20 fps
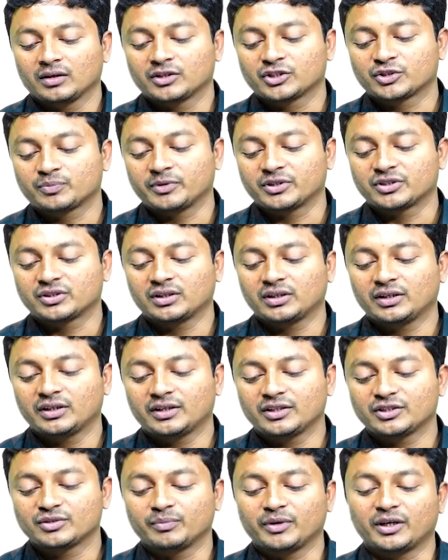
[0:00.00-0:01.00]
Especially
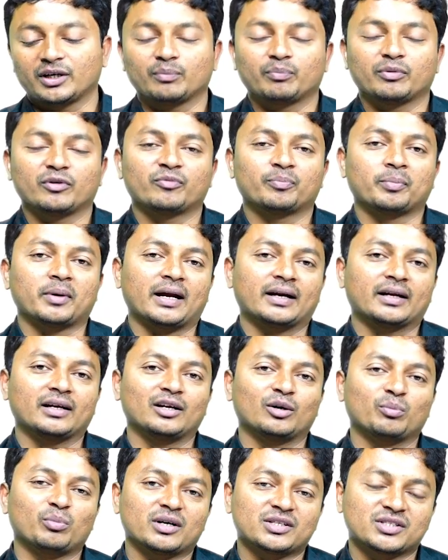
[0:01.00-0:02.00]
it is made up of
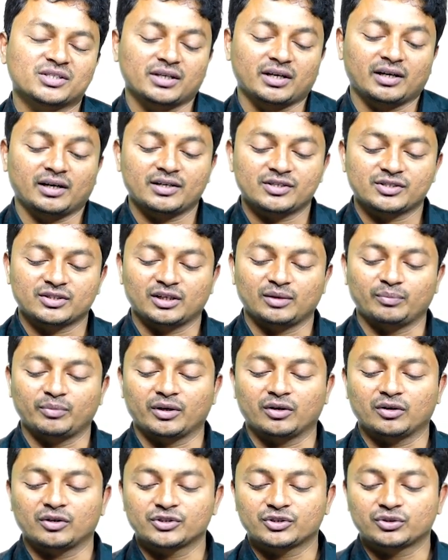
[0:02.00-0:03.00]
platinum or stainless steel
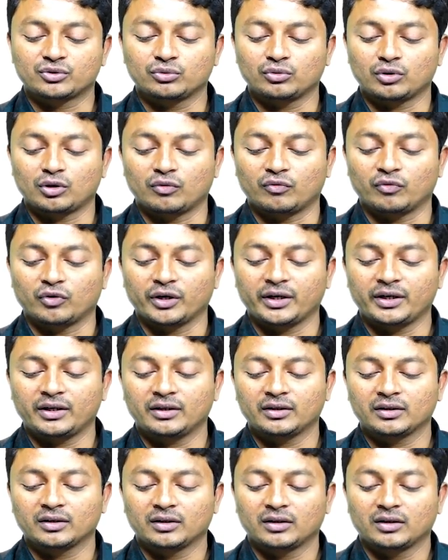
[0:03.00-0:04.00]
because to
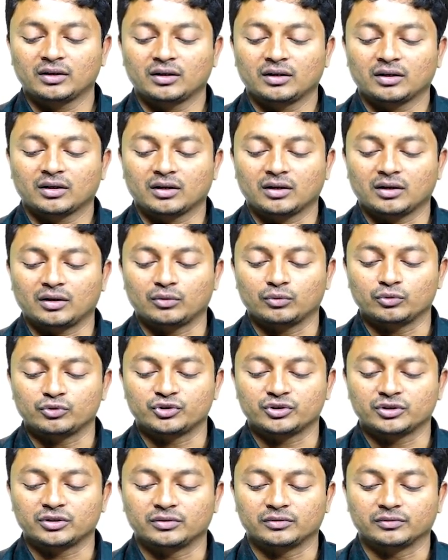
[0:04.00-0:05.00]
avoid
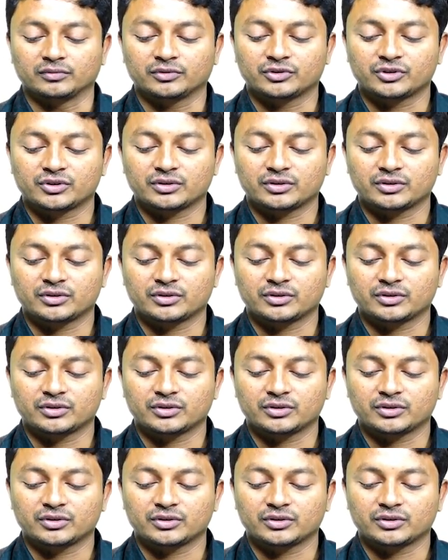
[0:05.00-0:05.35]
corrosion.